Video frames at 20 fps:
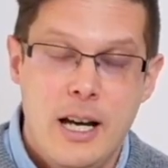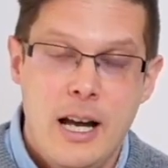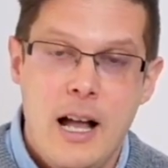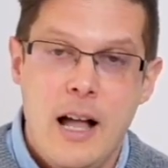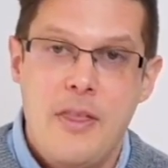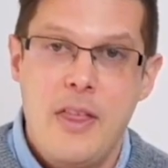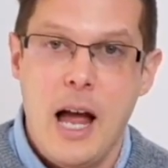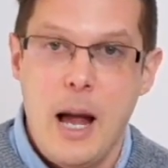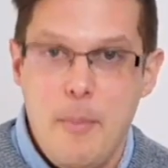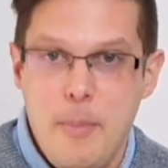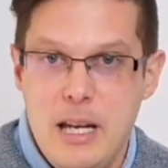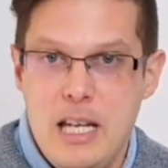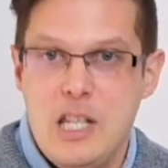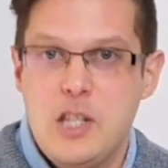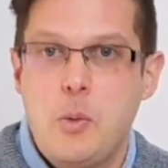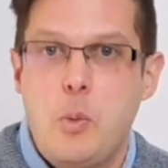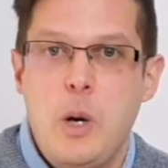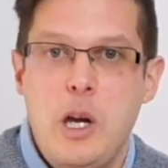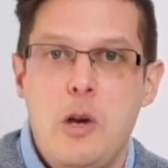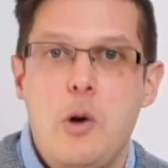That means
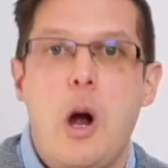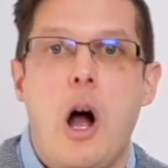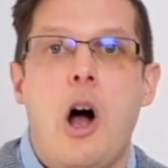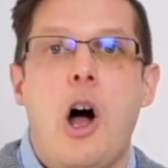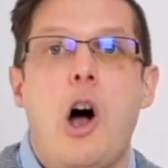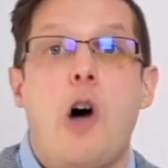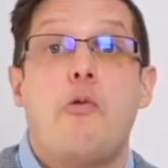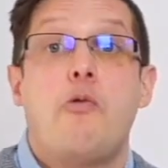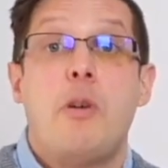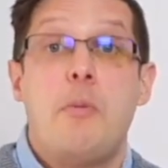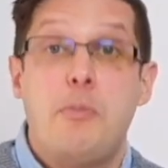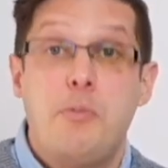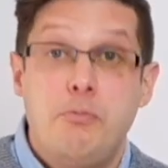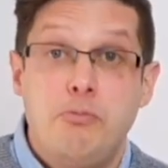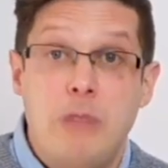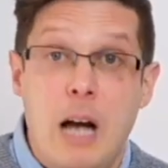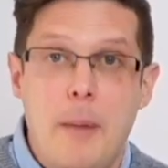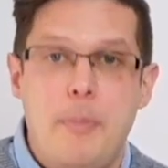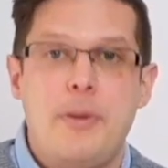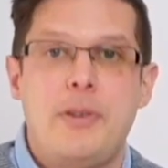we are
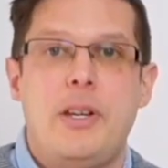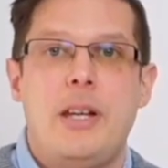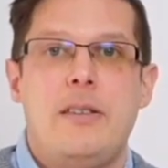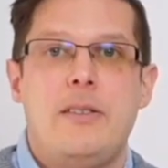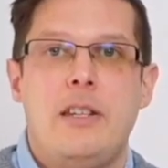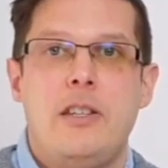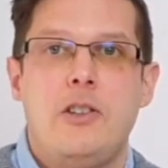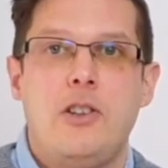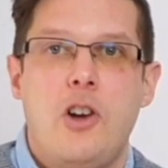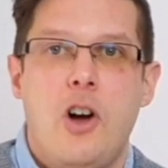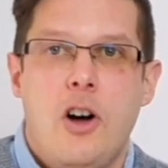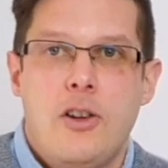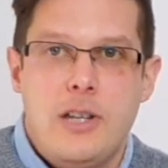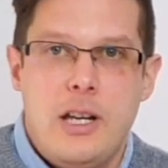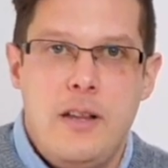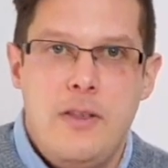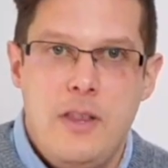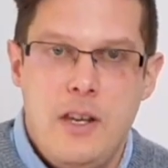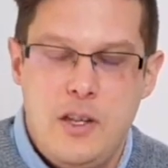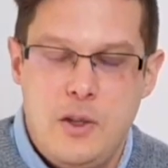representing God
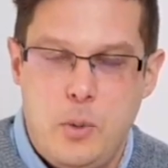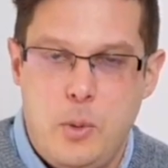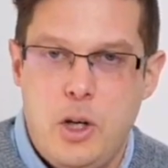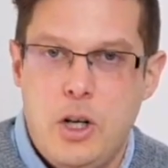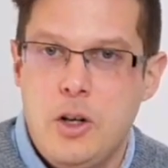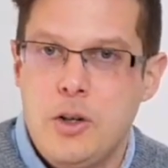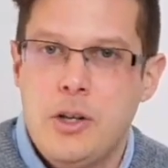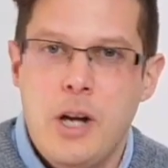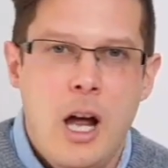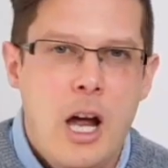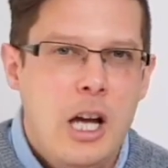in this world,